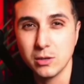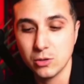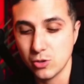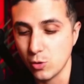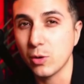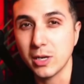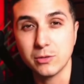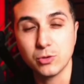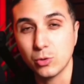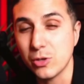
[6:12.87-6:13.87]
So
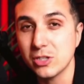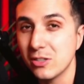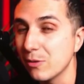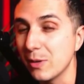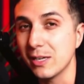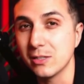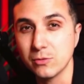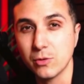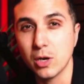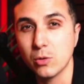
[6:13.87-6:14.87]
if your system isn't
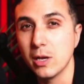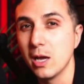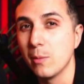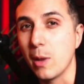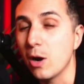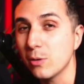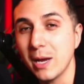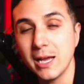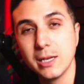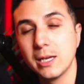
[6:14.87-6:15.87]
following up
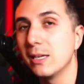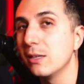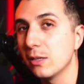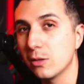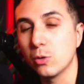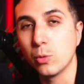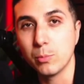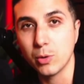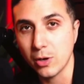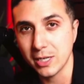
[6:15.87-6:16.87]
automatically, you're
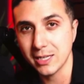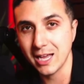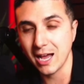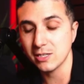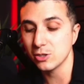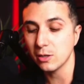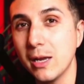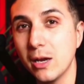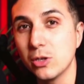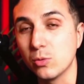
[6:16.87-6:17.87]
burning cash.
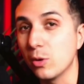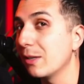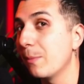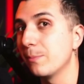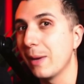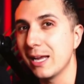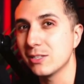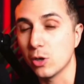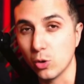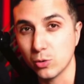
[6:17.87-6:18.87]
Here's what the
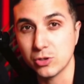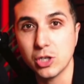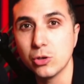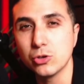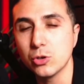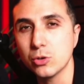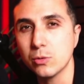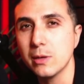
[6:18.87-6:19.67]
best wholesalers do.